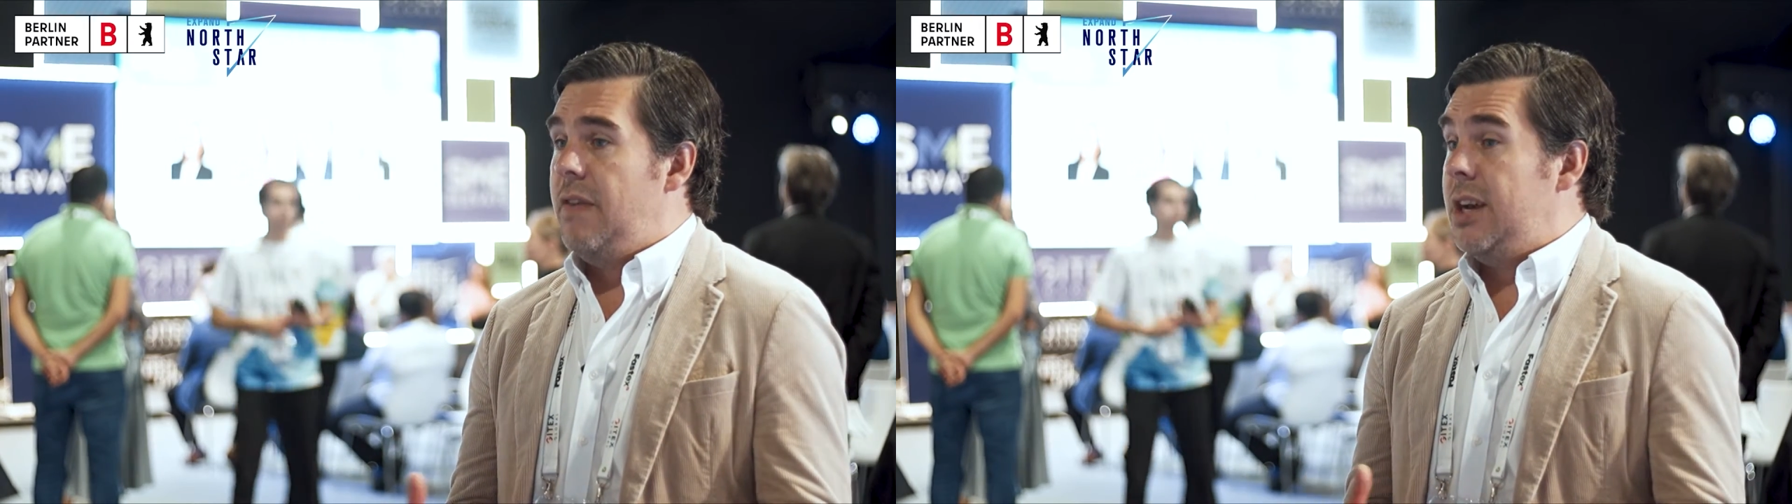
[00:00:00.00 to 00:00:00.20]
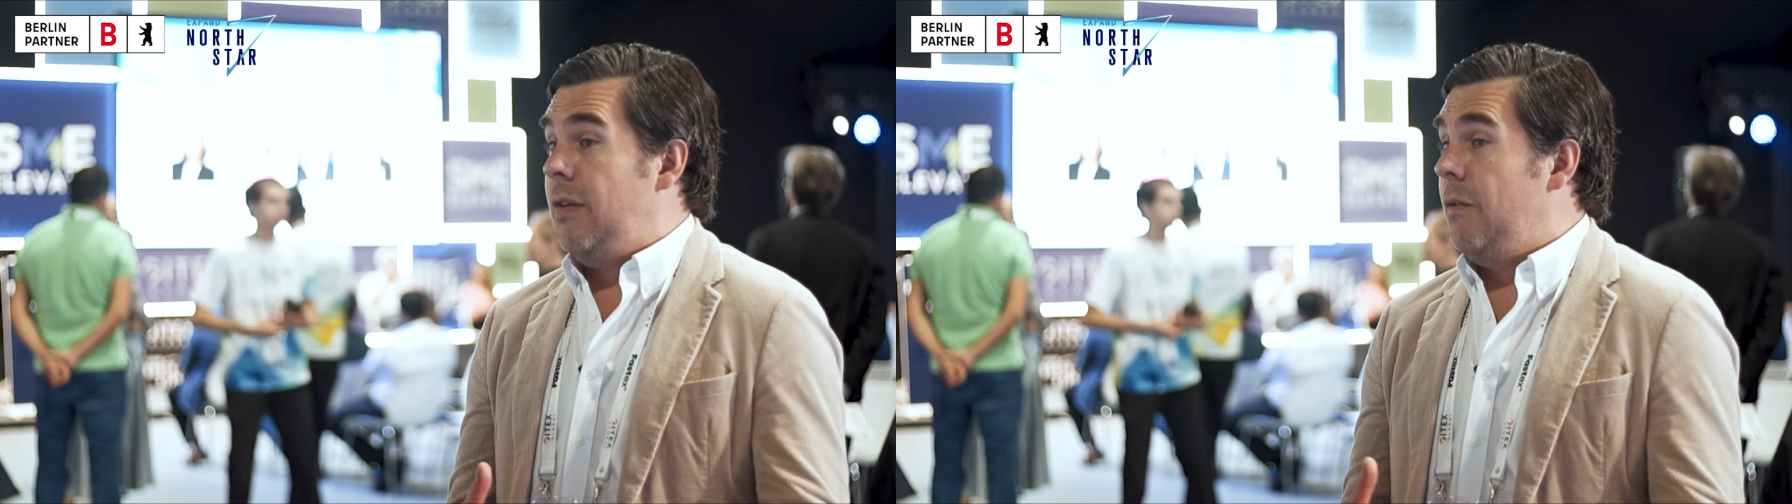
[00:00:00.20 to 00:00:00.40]

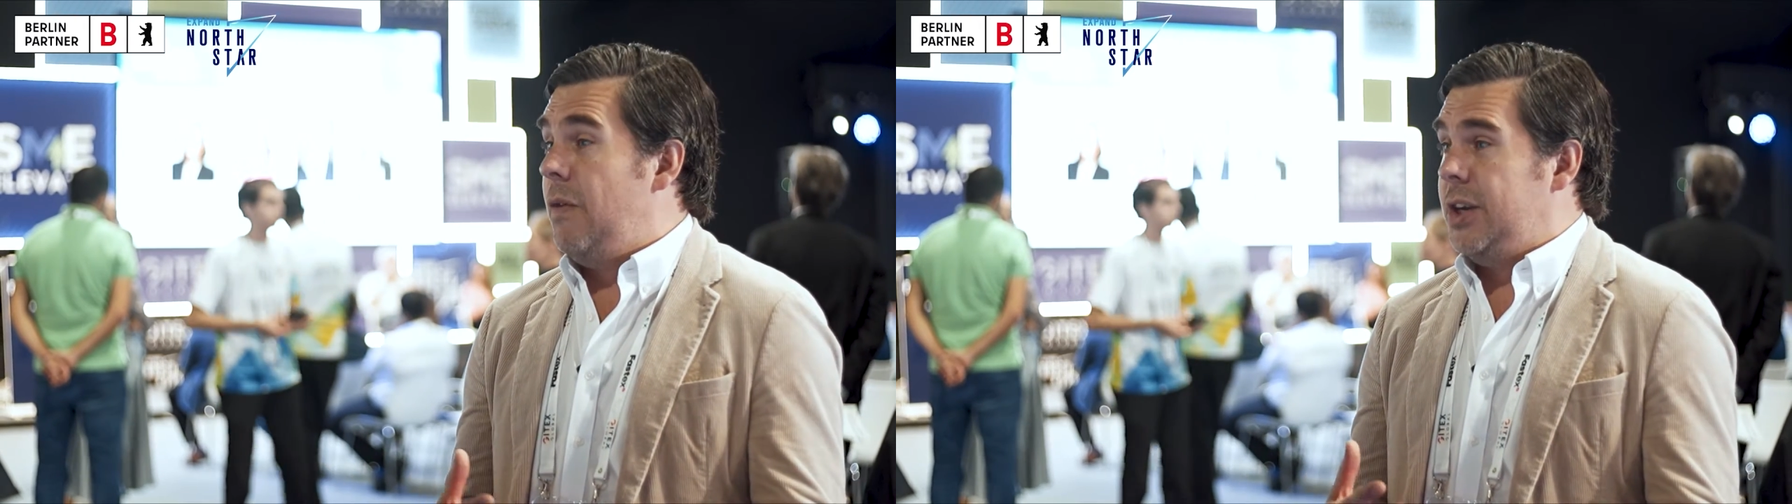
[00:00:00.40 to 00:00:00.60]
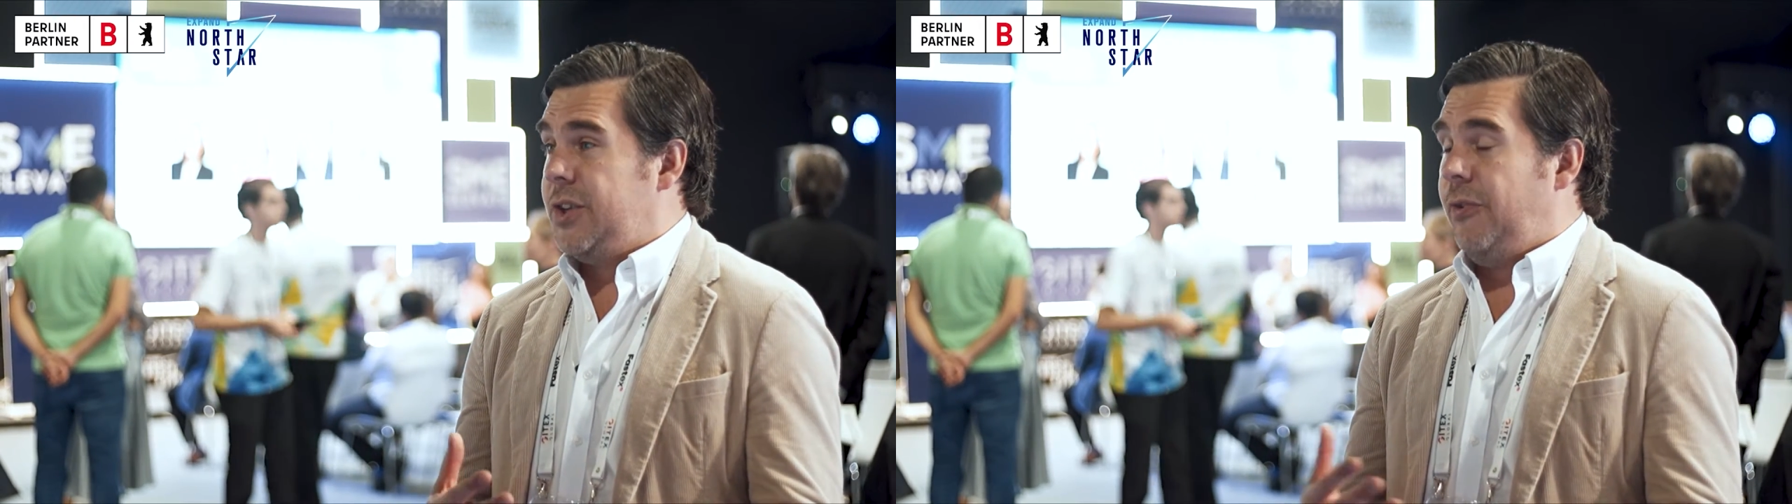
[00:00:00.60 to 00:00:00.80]

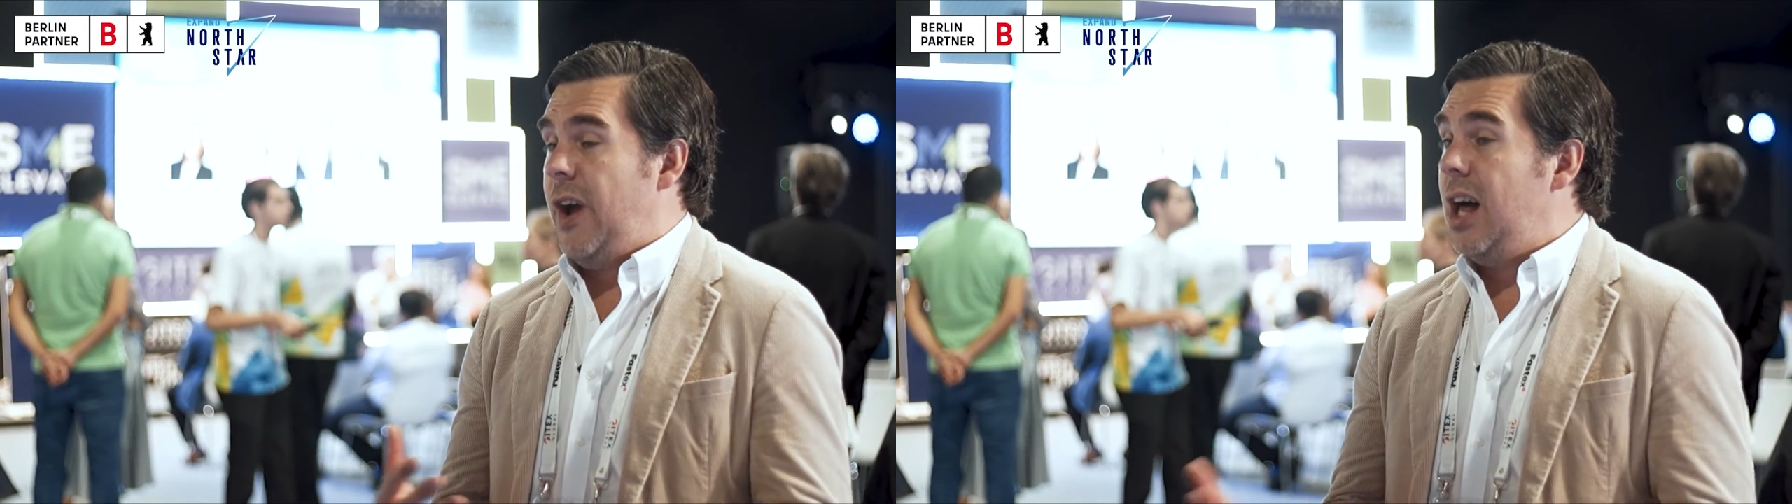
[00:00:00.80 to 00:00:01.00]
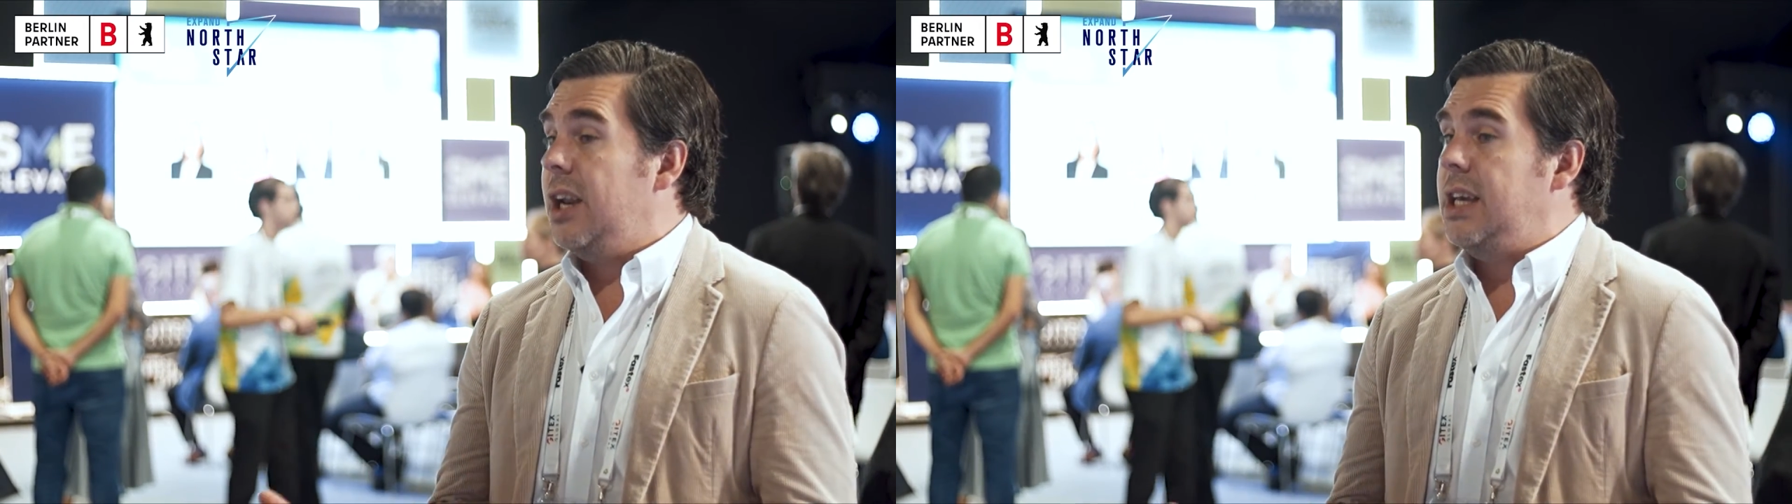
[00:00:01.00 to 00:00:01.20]
where it's
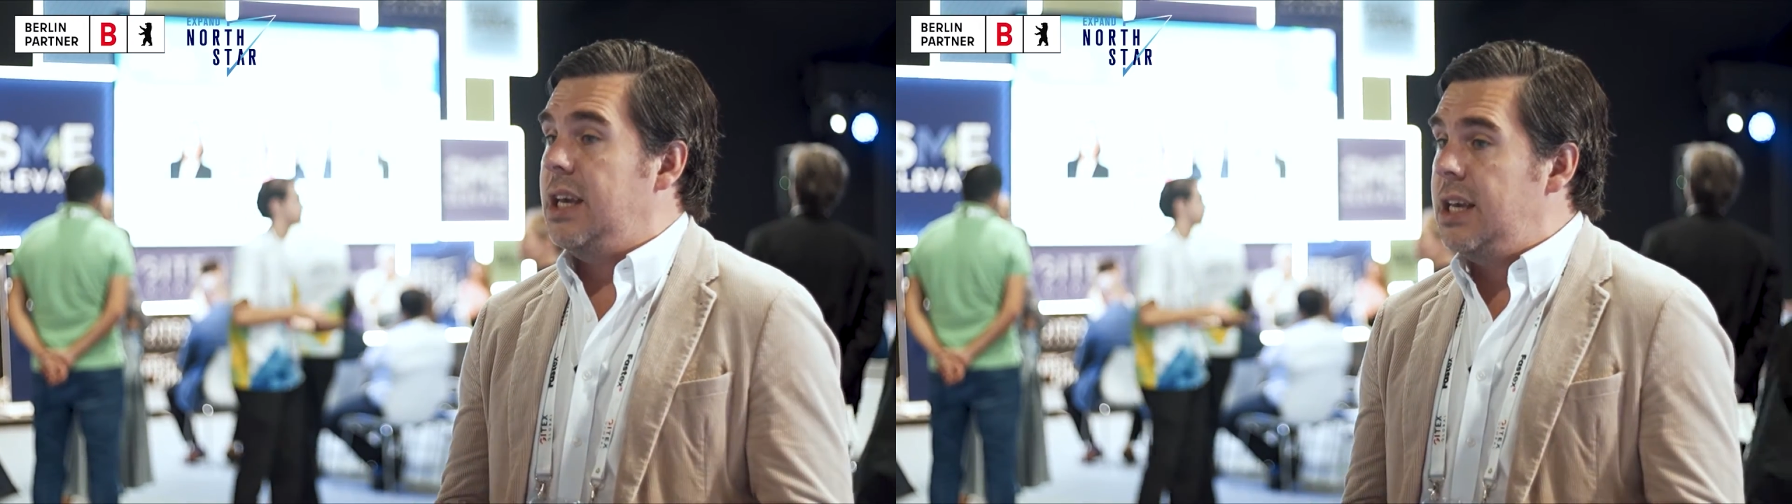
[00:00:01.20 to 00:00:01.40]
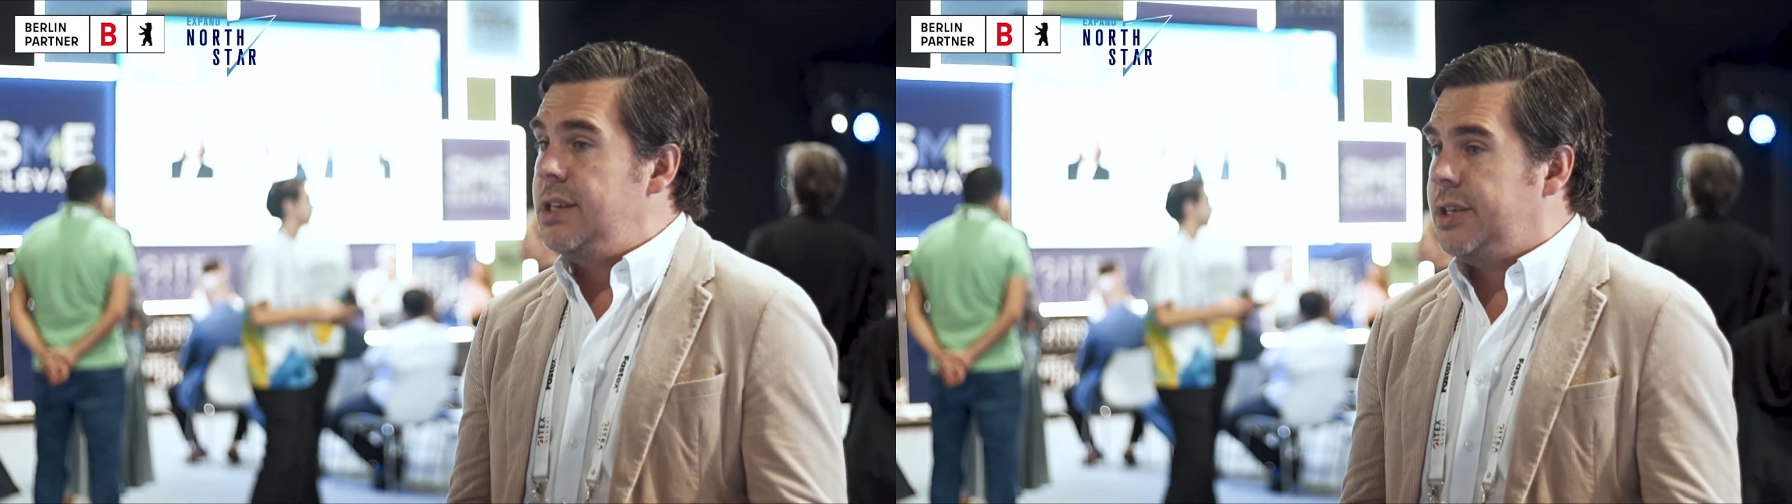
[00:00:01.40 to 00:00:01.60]
fairly
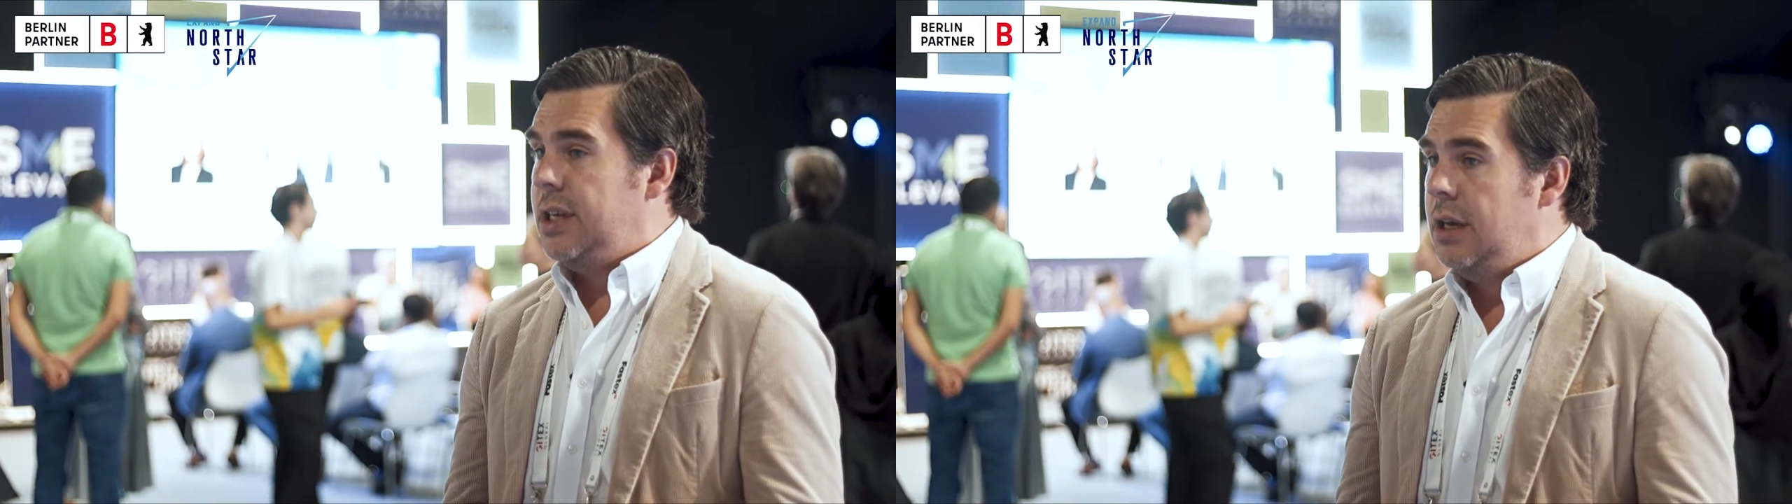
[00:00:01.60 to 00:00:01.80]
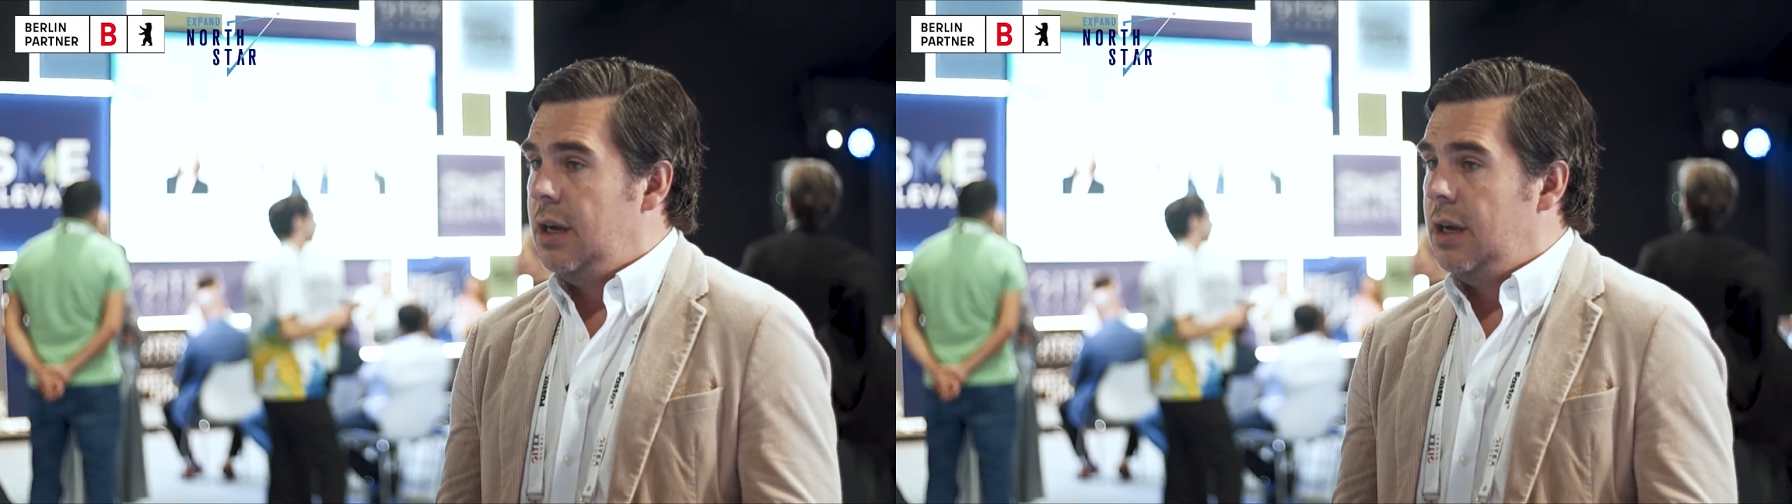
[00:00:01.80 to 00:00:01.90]
easy